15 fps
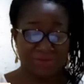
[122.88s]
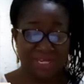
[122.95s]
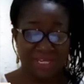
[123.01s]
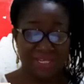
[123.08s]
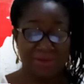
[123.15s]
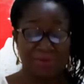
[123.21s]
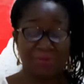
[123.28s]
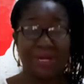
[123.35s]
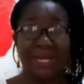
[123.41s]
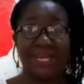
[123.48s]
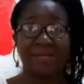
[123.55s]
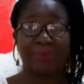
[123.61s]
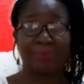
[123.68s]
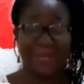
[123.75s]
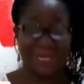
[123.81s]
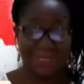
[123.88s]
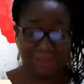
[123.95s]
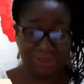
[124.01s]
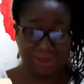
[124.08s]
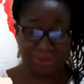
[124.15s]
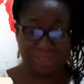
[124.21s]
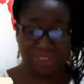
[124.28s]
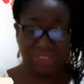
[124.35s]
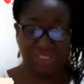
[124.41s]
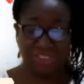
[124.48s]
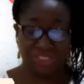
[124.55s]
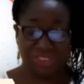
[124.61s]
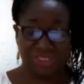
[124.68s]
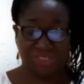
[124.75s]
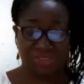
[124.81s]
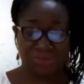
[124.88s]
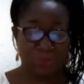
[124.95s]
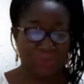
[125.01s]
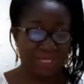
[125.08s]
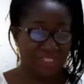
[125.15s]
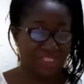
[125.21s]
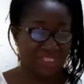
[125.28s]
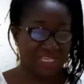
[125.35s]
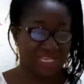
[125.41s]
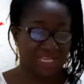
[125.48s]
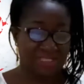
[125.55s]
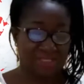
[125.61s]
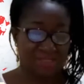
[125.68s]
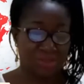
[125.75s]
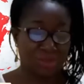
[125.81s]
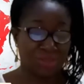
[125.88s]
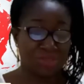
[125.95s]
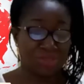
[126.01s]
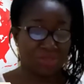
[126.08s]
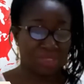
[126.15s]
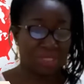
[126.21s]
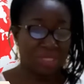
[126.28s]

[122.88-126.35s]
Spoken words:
her a ride back to a church where she had sought